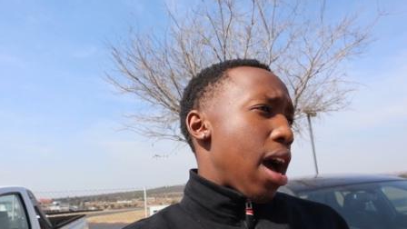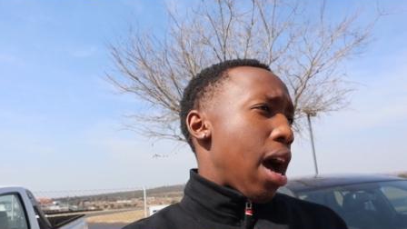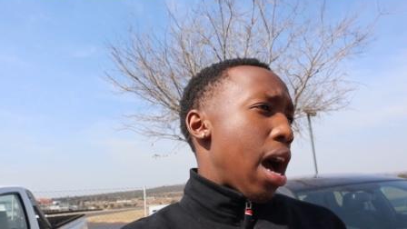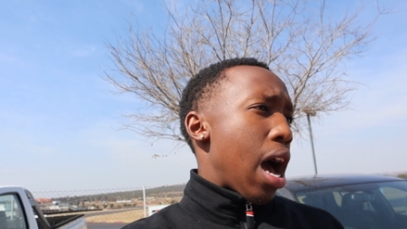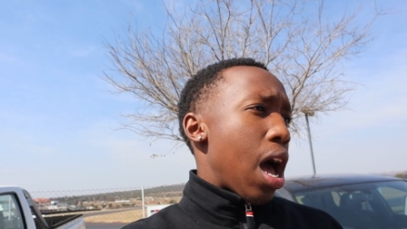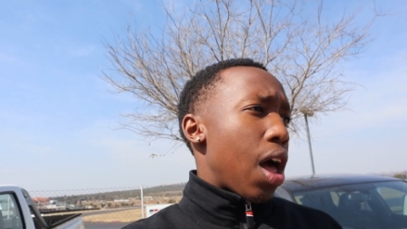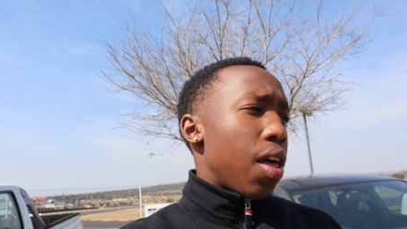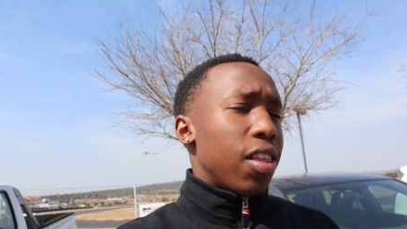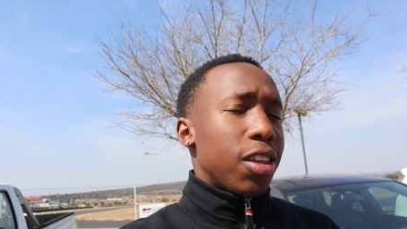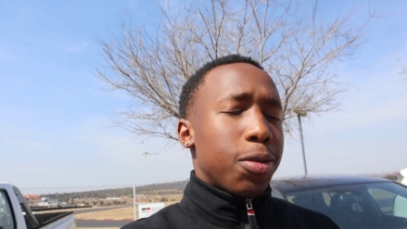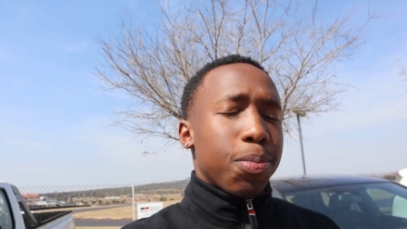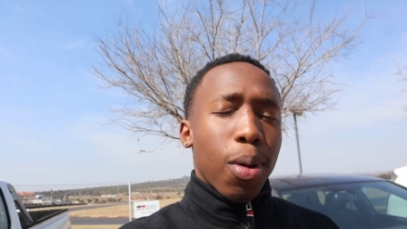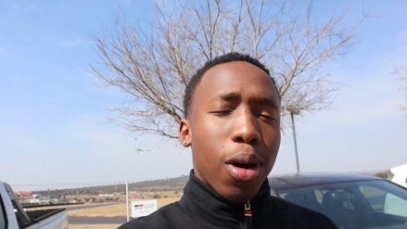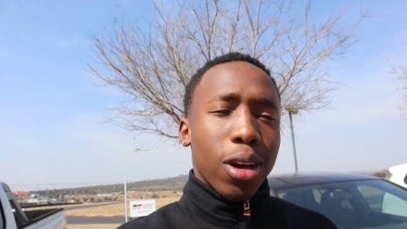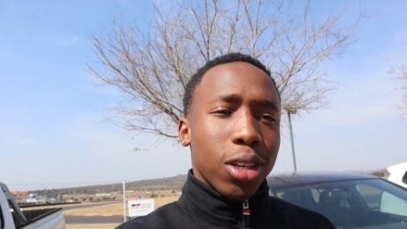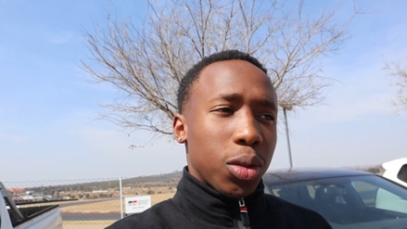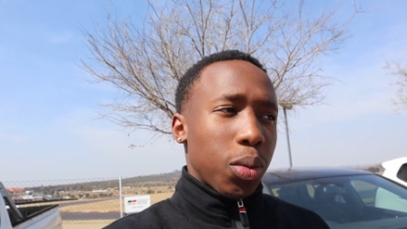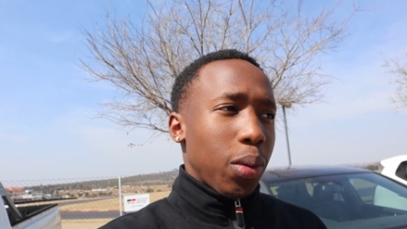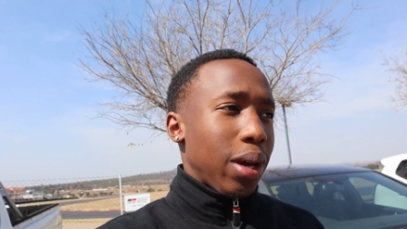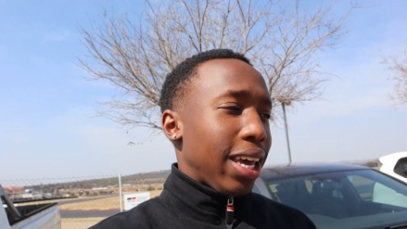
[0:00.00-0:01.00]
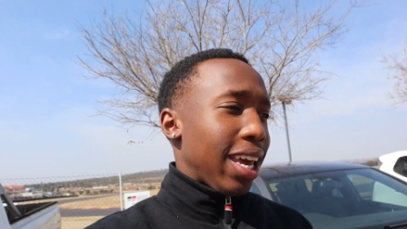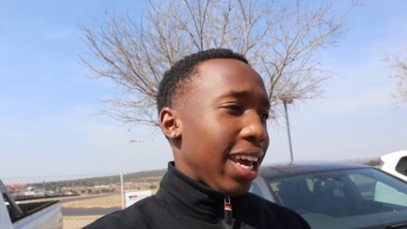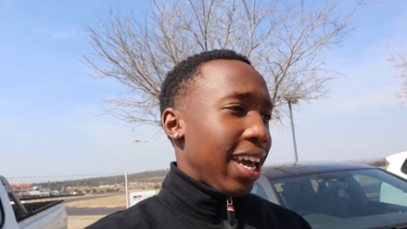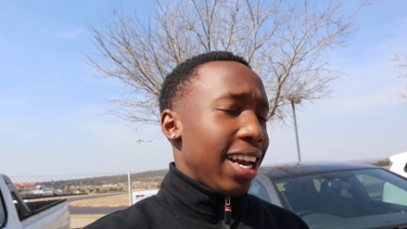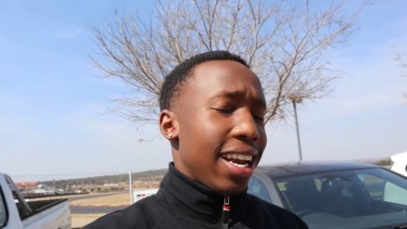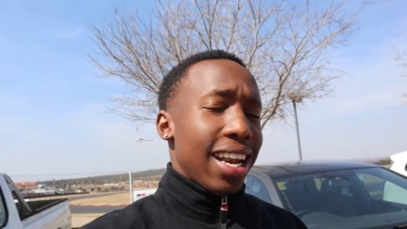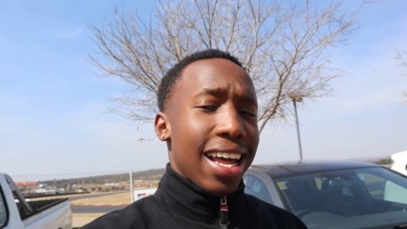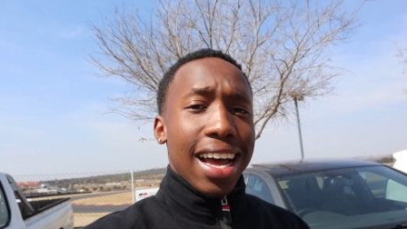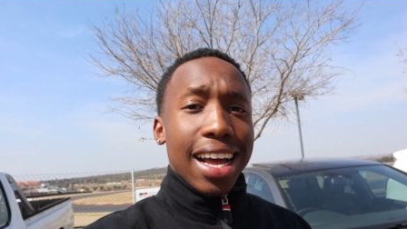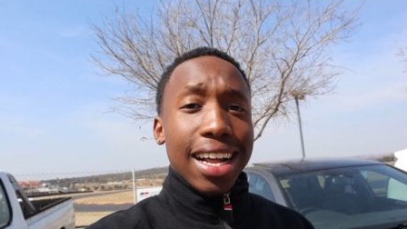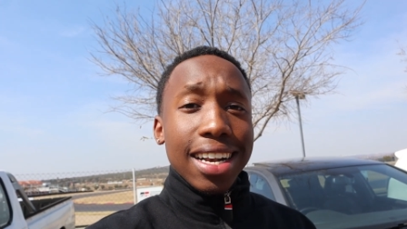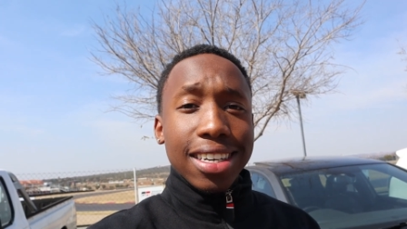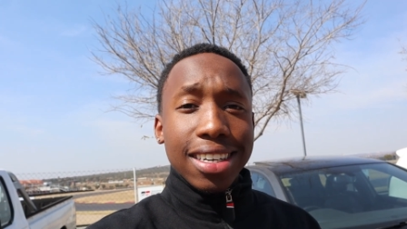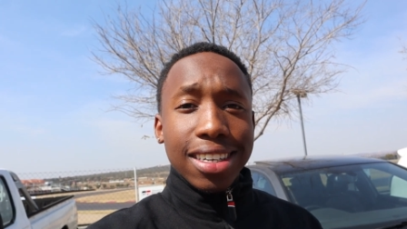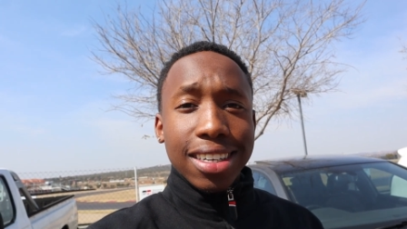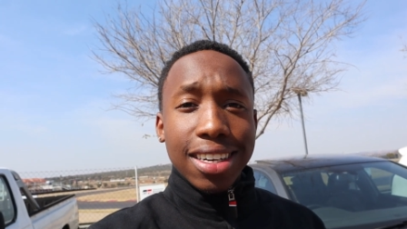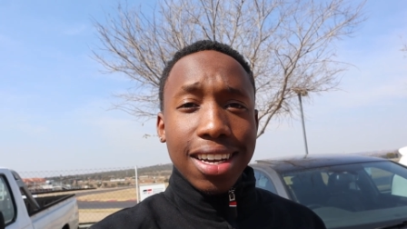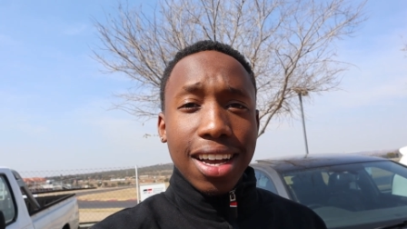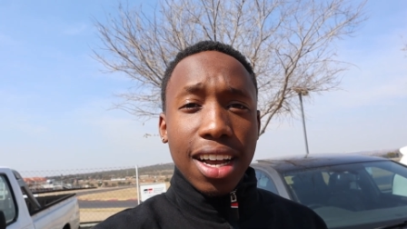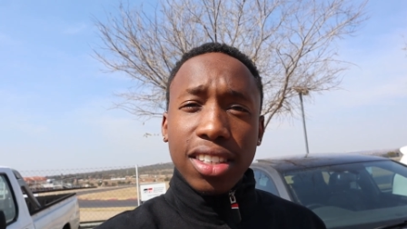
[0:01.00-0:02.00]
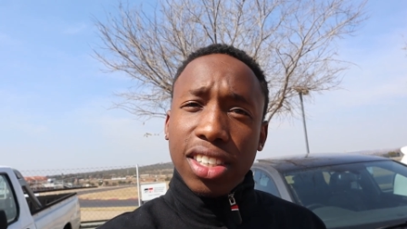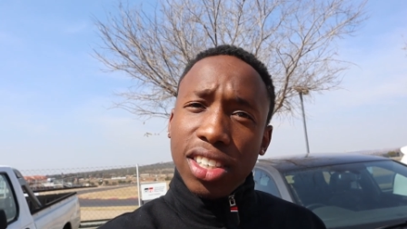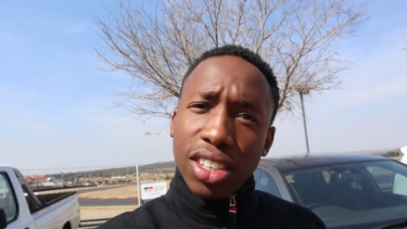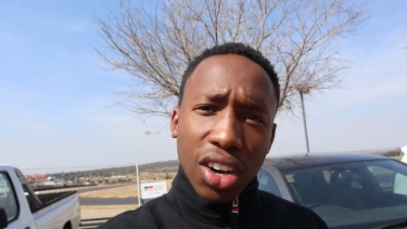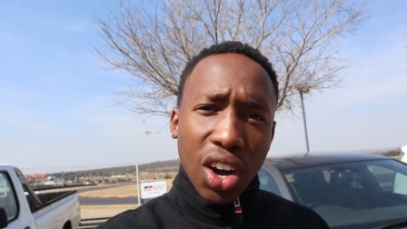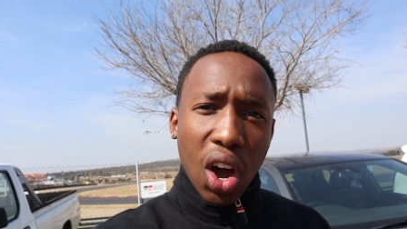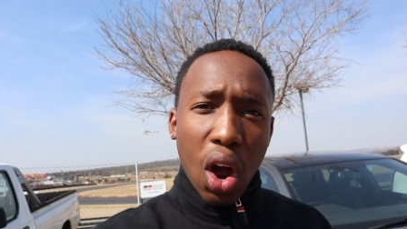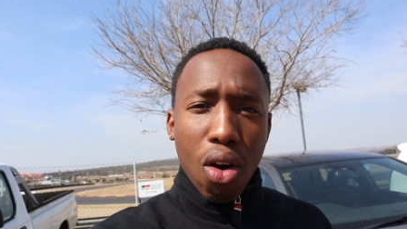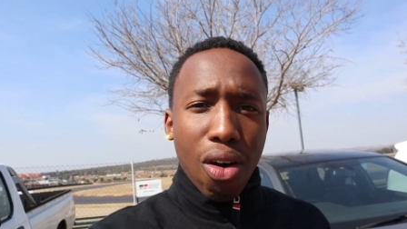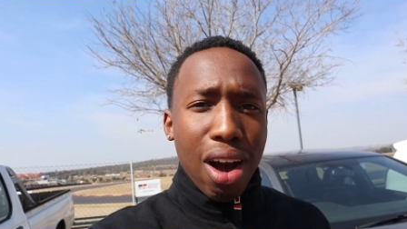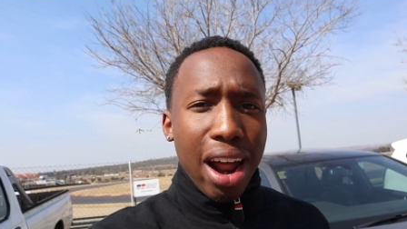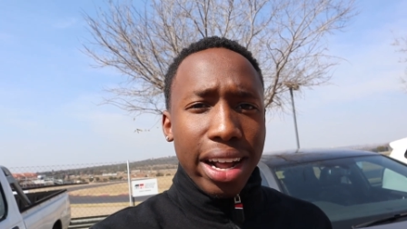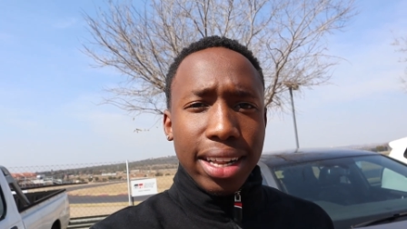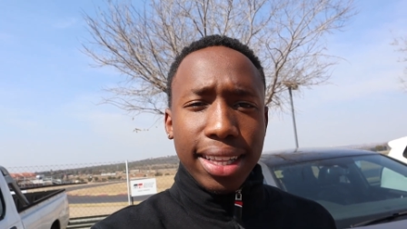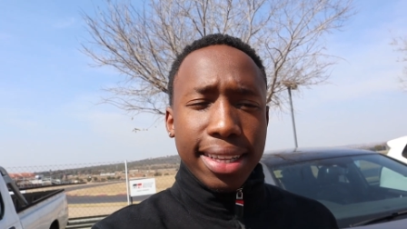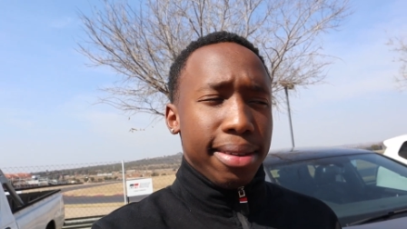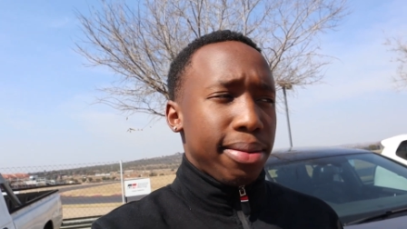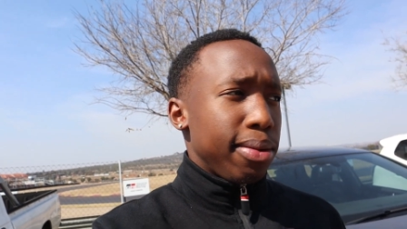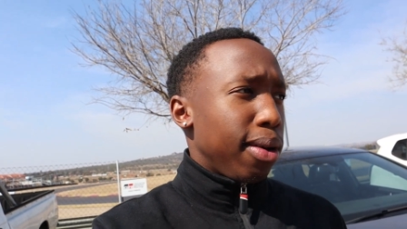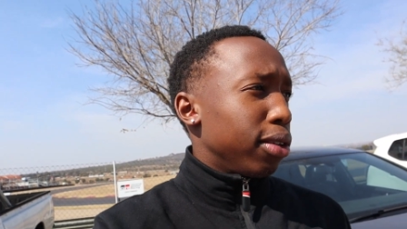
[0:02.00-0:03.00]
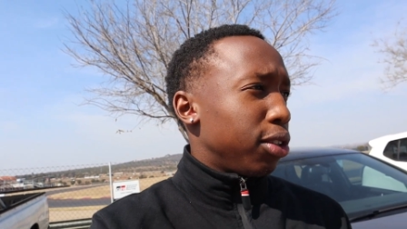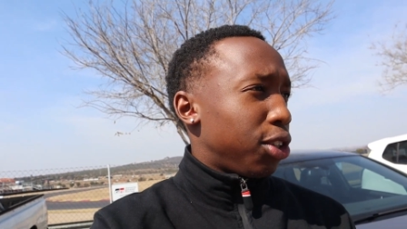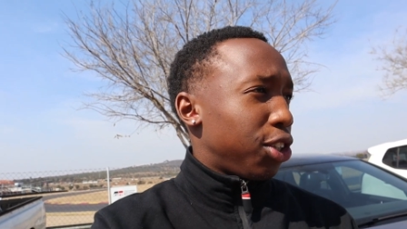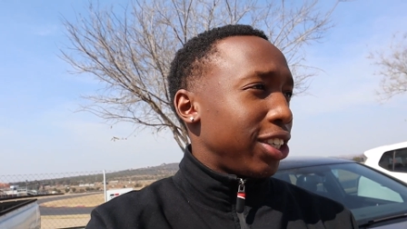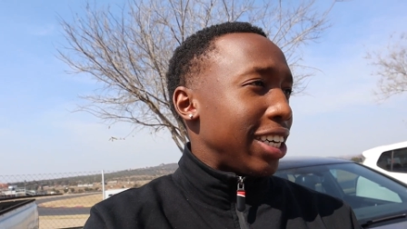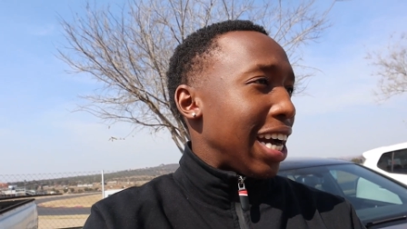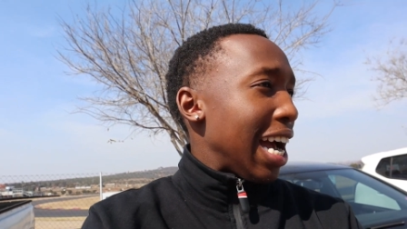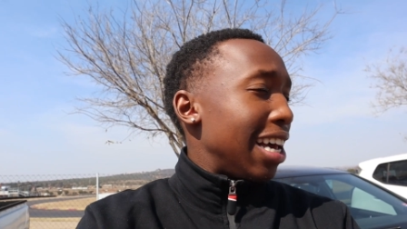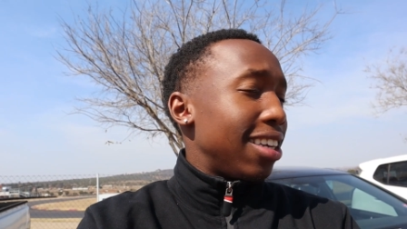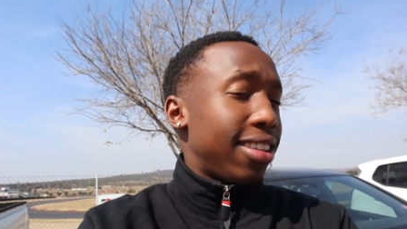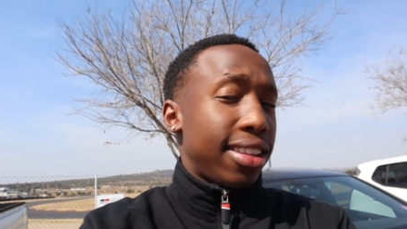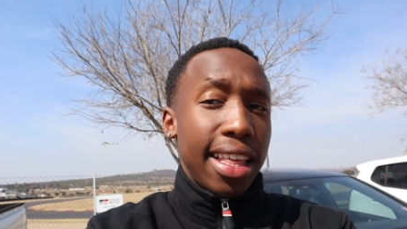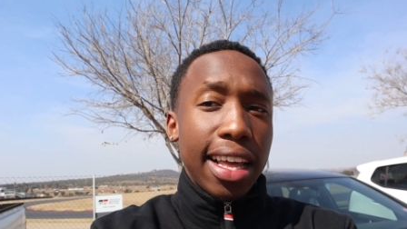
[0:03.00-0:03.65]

uh, this past weekend and it's not going right to be honest with you guys.